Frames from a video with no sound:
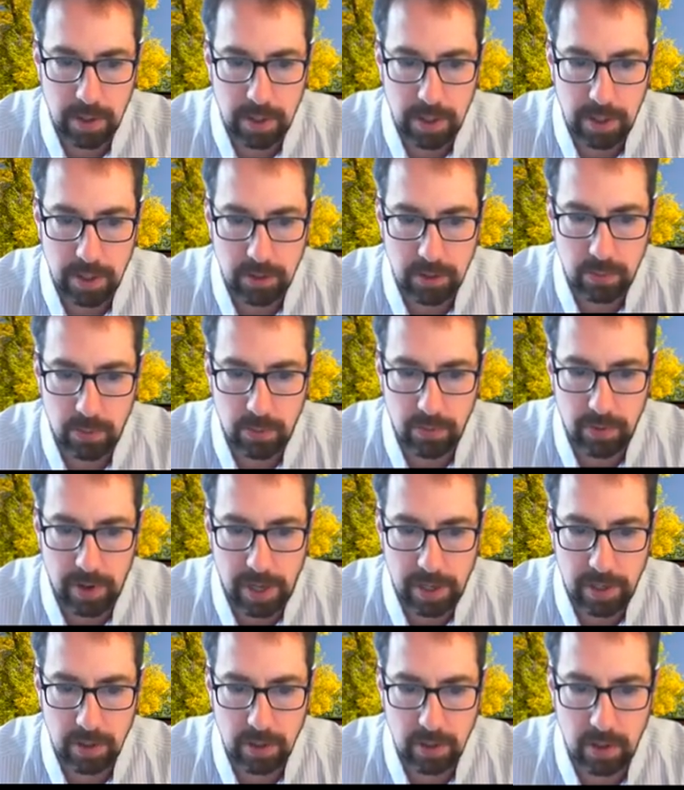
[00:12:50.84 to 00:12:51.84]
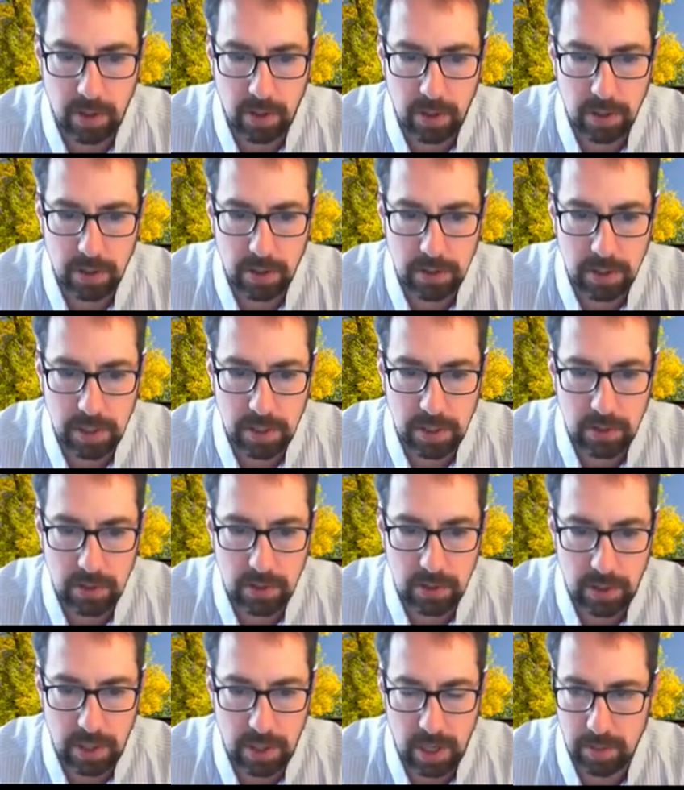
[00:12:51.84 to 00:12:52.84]
It's provided along this
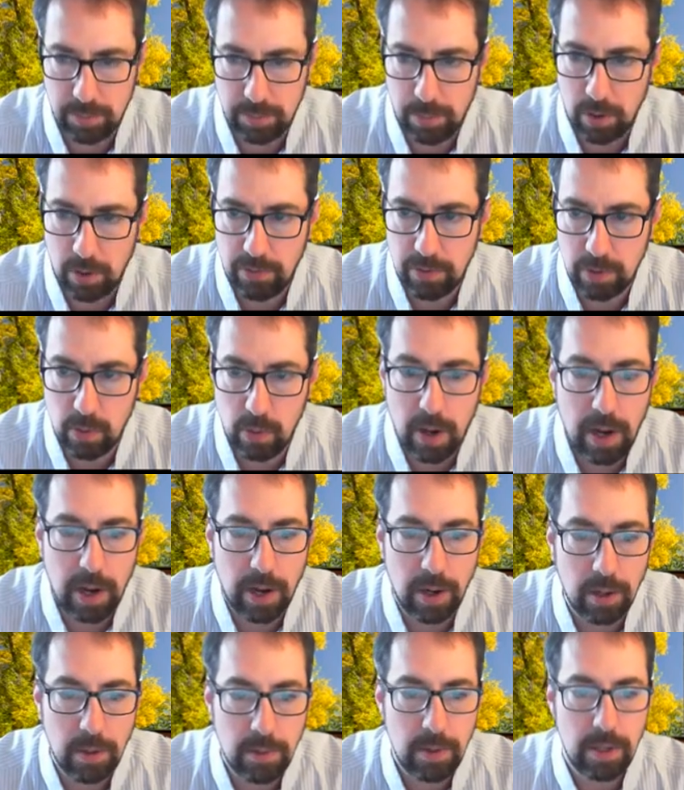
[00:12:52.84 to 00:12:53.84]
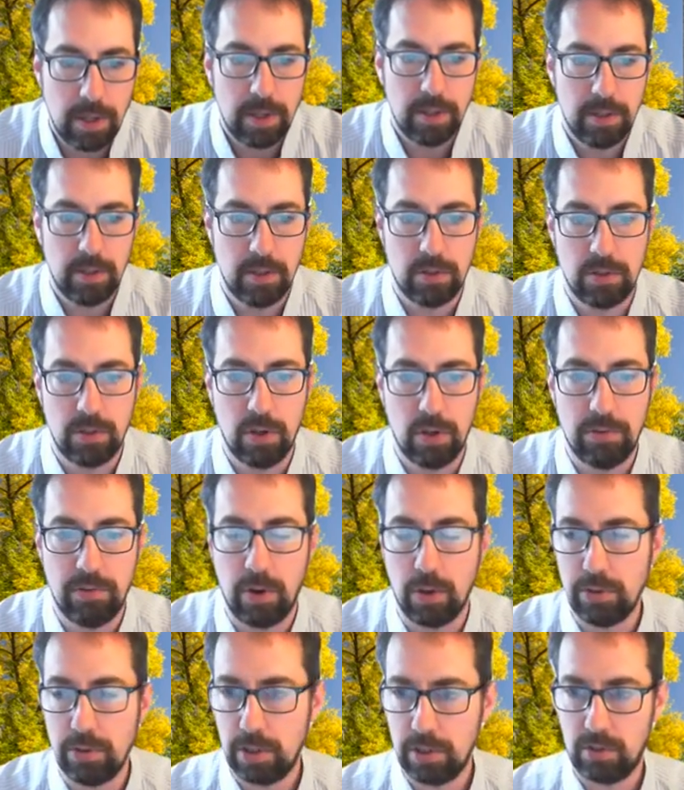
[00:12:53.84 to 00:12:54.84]
kind of perfect wire. There's no
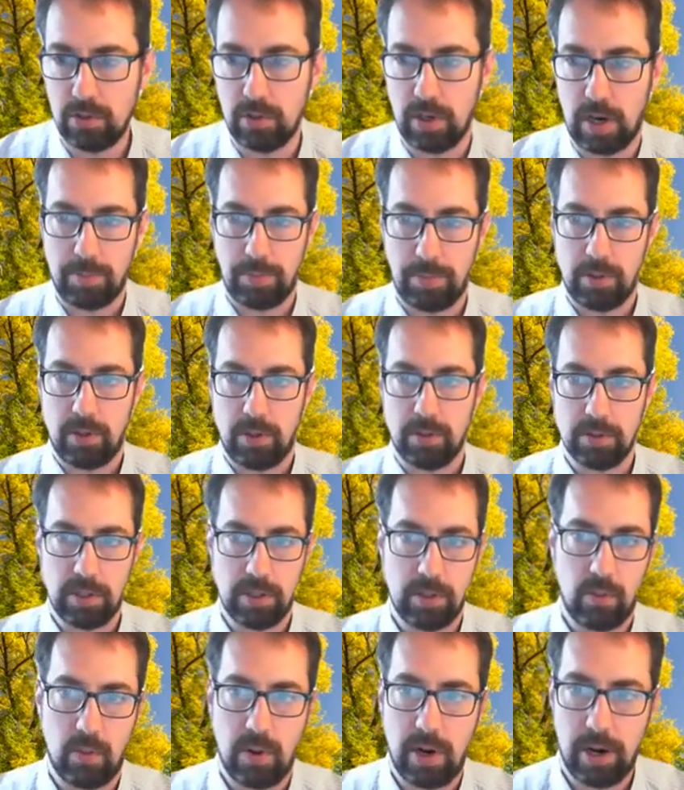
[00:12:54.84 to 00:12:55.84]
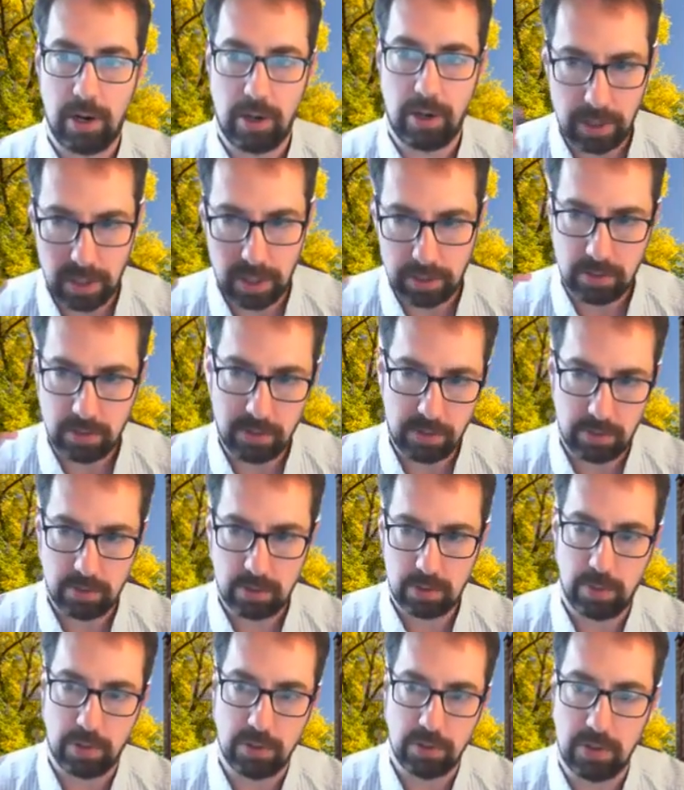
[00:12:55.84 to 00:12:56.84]
voltage drop along that wire. You're not
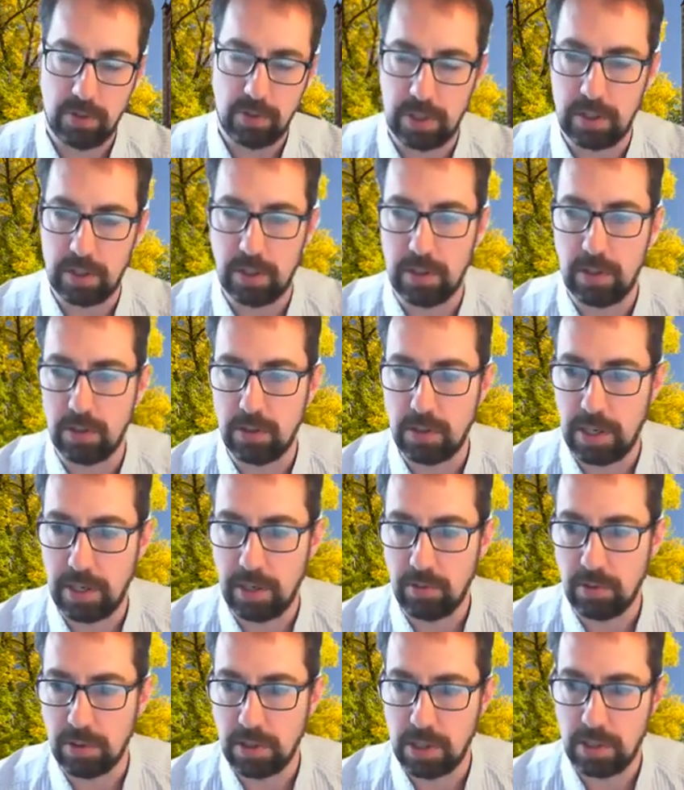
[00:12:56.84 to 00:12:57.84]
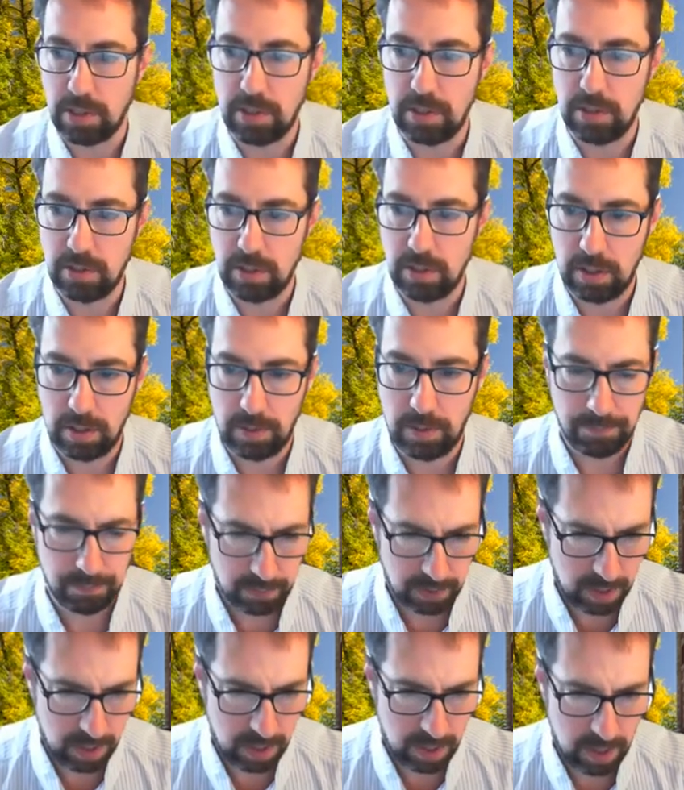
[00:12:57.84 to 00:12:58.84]
supposed to think that there's any resistance in it.
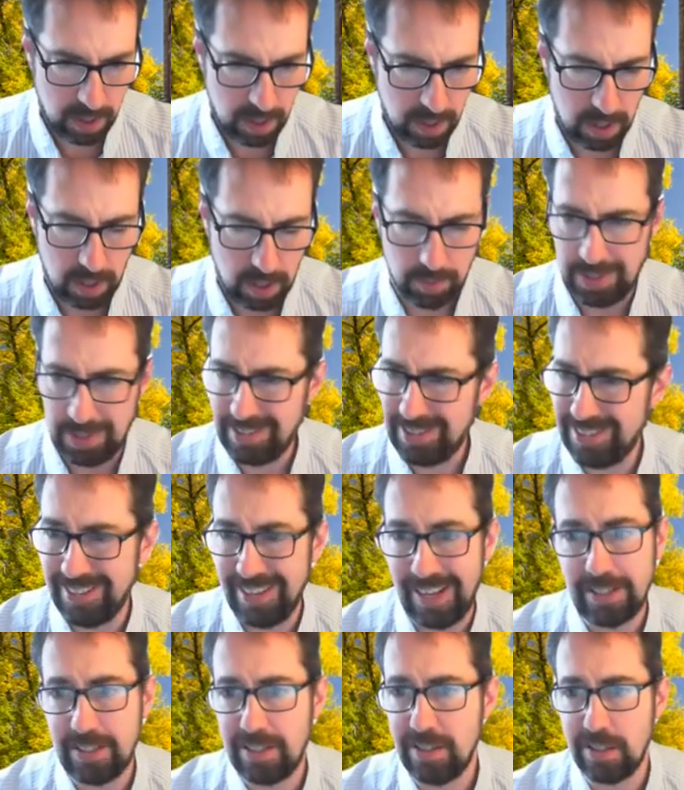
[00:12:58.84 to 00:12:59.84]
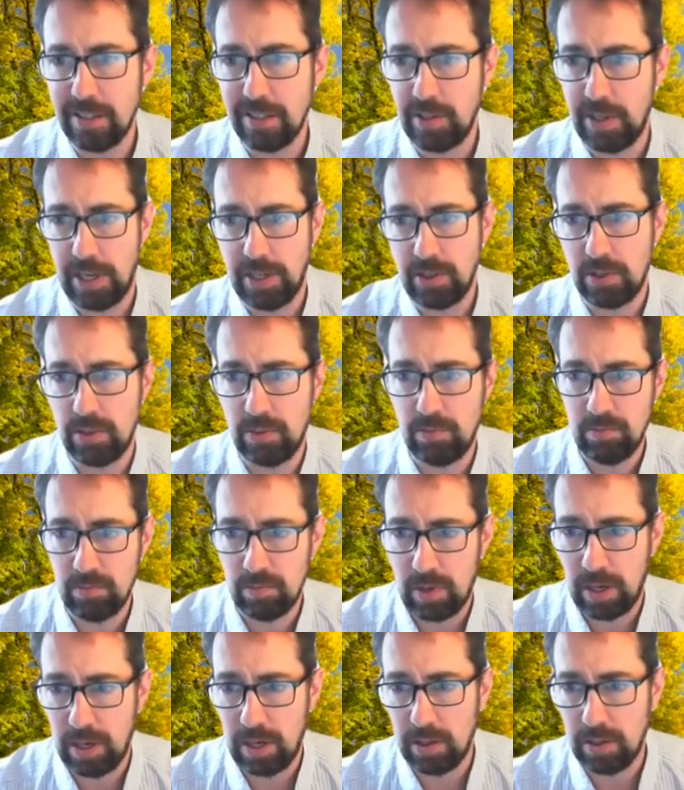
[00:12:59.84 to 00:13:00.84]
It's an idealization.
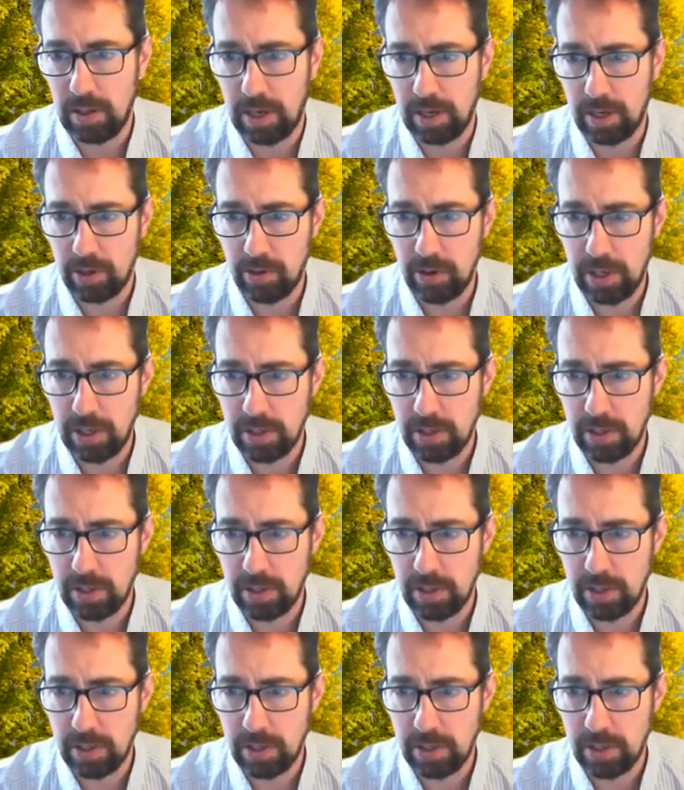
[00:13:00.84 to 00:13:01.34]
I agree.